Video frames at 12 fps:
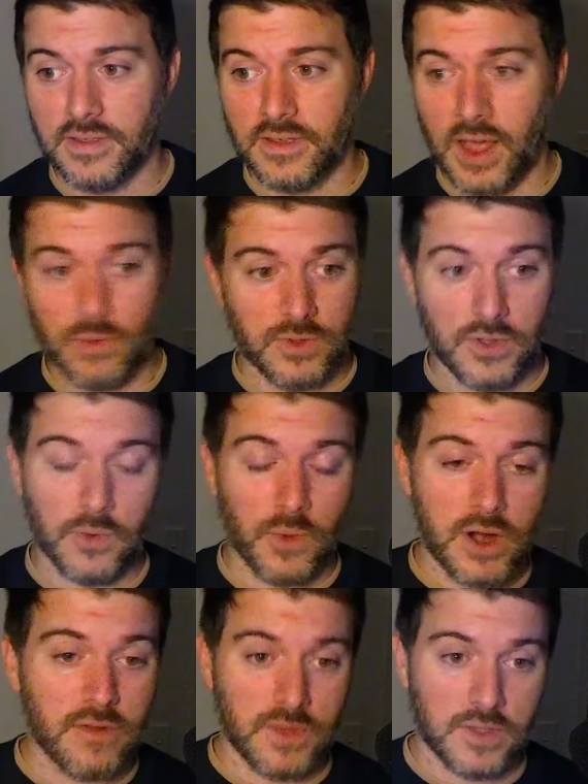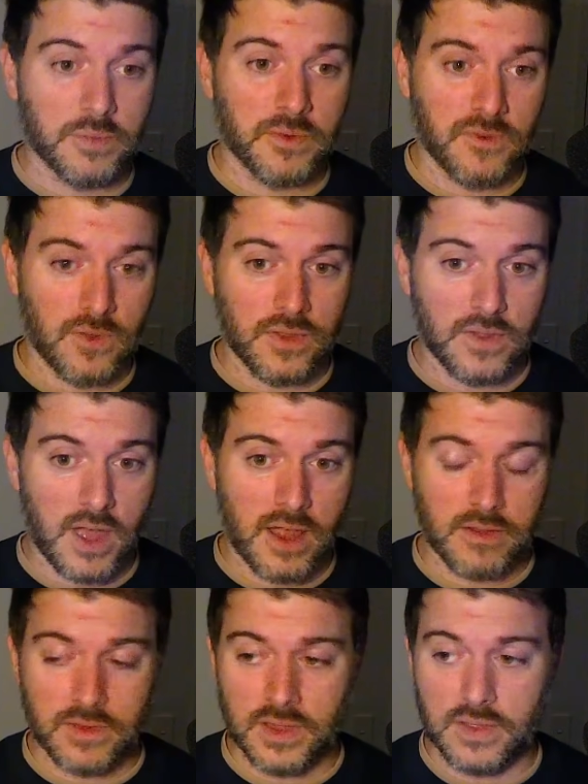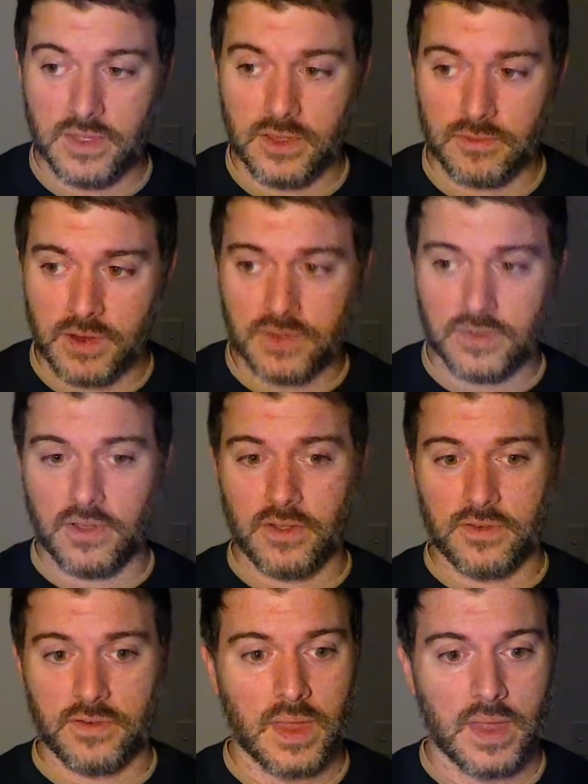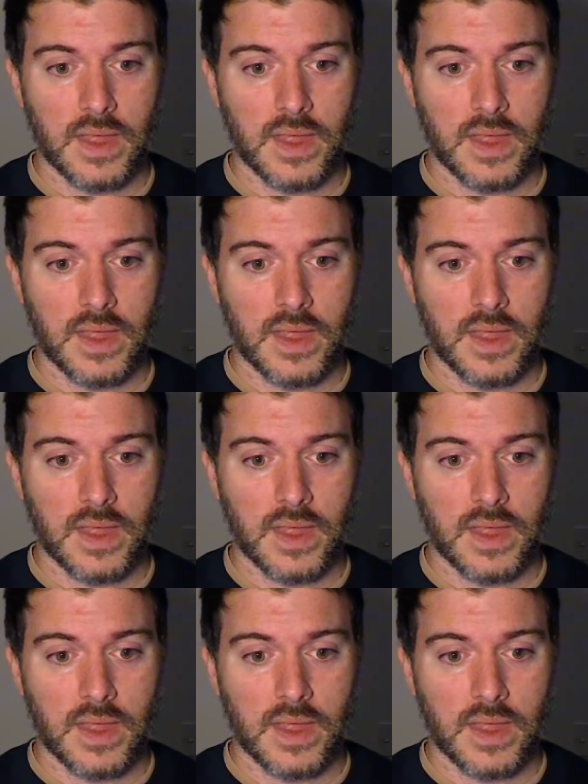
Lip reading: I was not aware of this before I did this research.